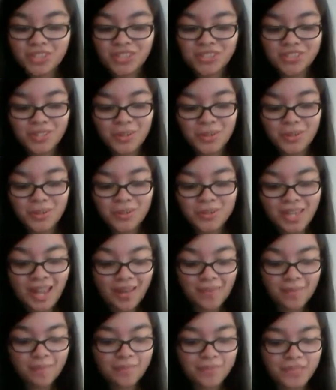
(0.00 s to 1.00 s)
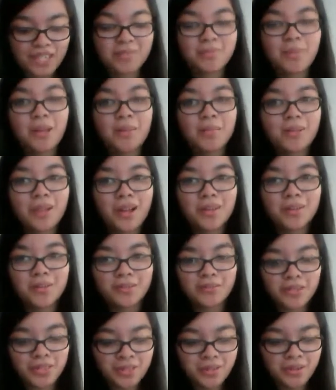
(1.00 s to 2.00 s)
So yeah, that's my blog
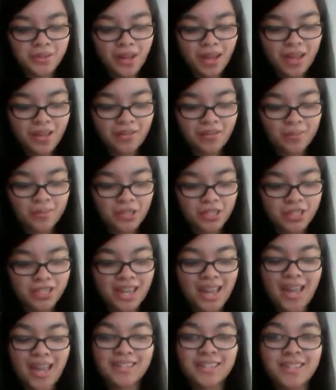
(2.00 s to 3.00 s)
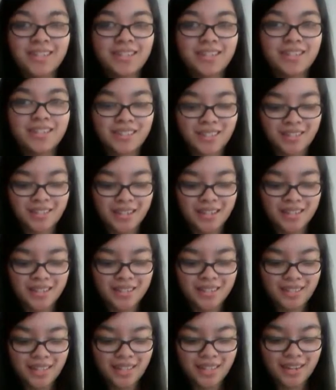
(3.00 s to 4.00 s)
review of Butch Cassidy and the
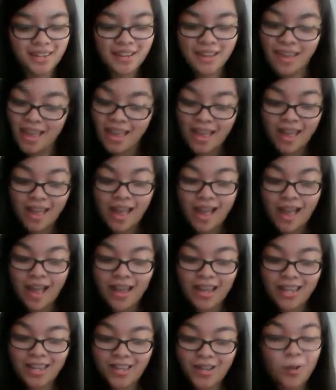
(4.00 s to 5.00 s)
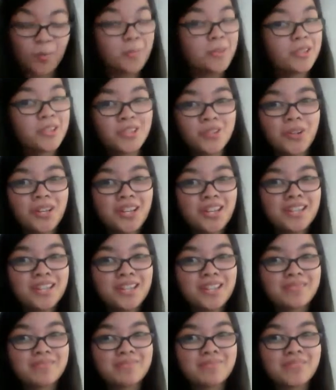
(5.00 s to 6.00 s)
Sundance Kid. I hope you enjoy
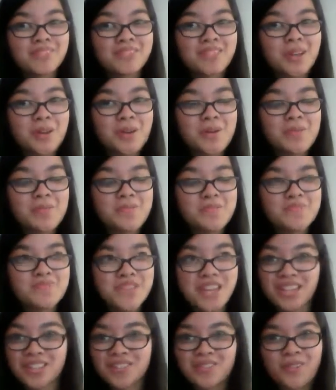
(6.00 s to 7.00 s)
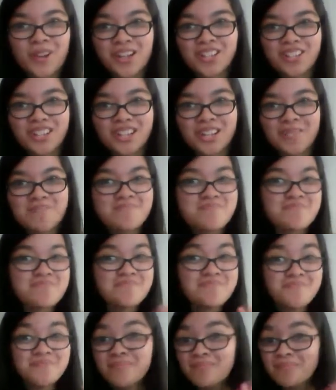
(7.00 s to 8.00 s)
it. So thanks for watching.
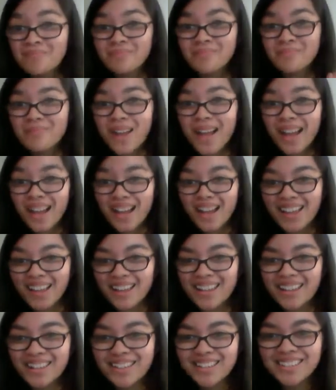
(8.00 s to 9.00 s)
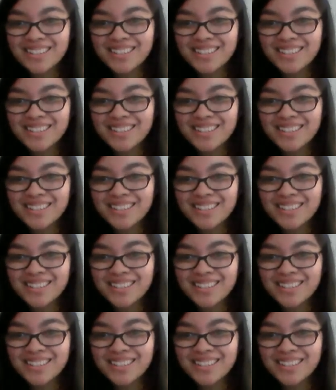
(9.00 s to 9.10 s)
Bye!